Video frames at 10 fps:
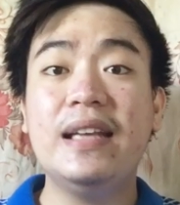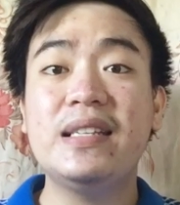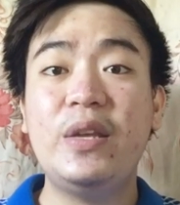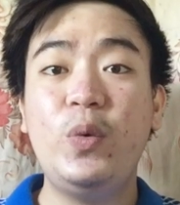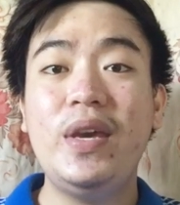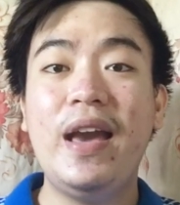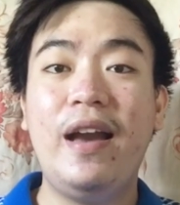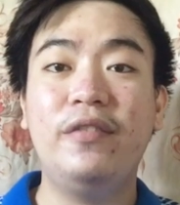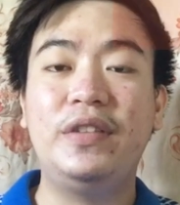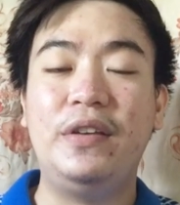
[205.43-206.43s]
lastly, we
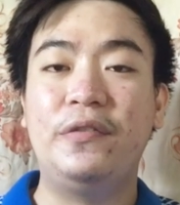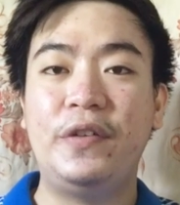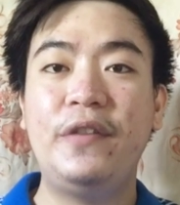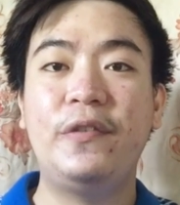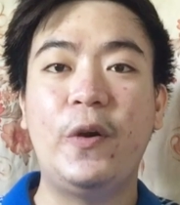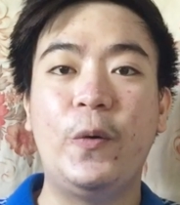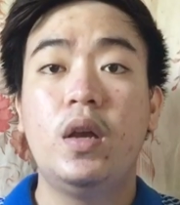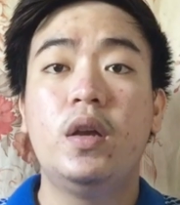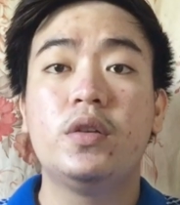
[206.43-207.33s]
have the free flow.